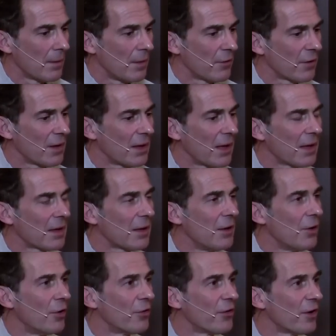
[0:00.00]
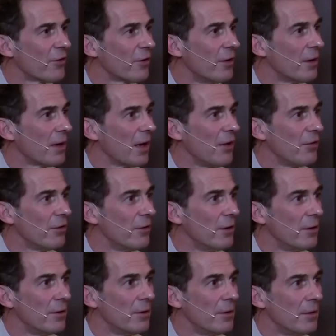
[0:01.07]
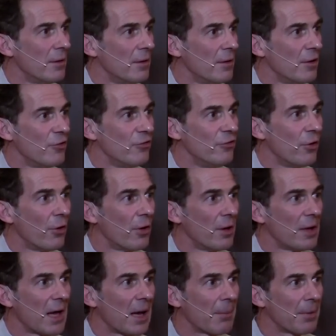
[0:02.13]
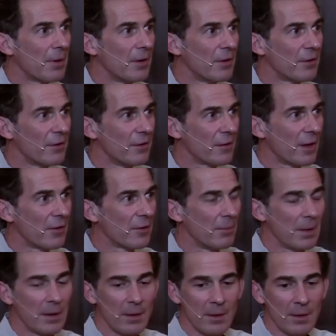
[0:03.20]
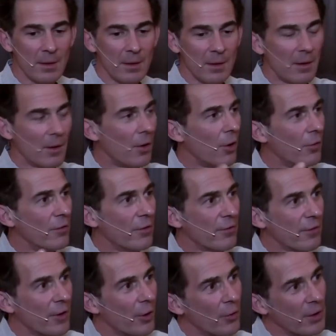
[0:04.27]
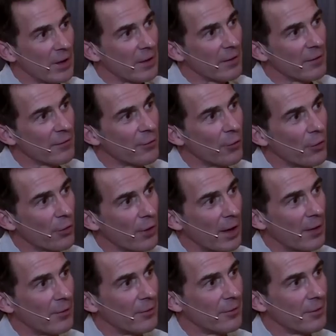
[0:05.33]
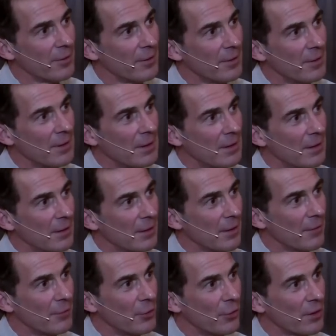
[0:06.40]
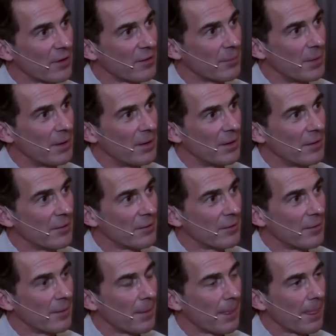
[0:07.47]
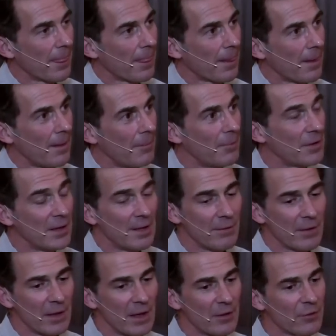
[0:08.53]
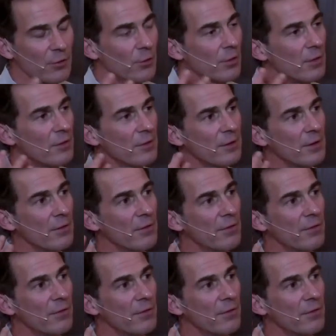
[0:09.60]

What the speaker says: it's unlikely on such an occasion that joy and happiness is going to be overflowing in the foreground of your experience. But nevertheless, you can still